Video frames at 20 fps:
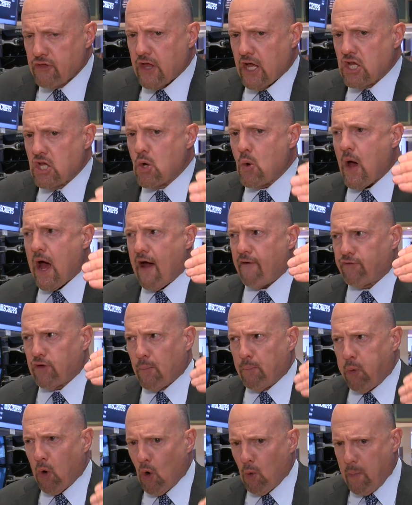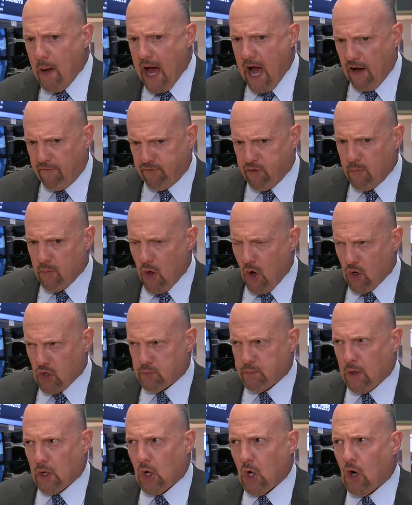then you have to pull back from
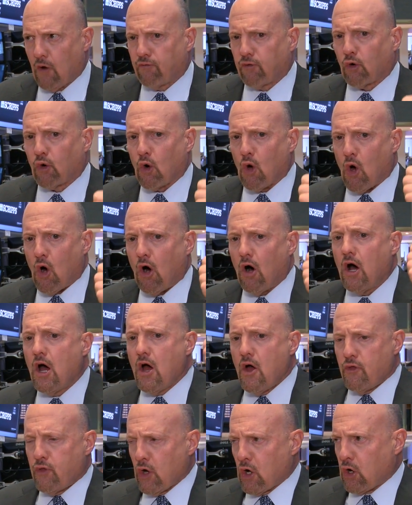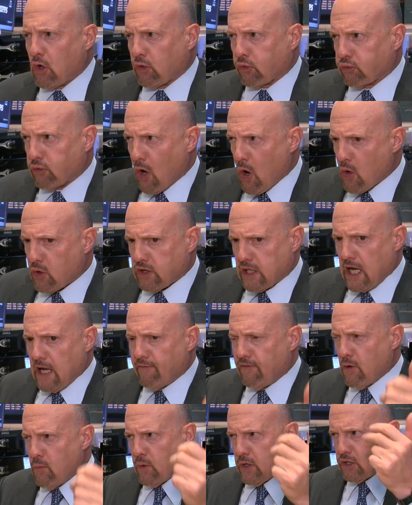those. But overall, the growth,
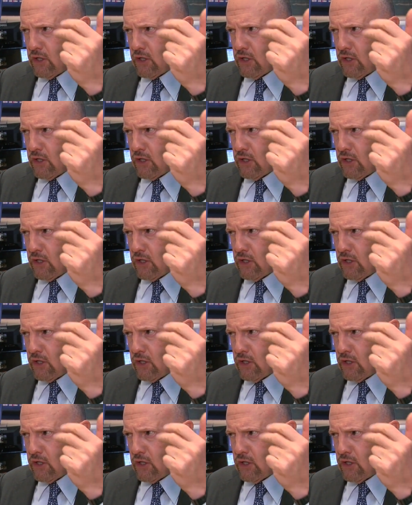even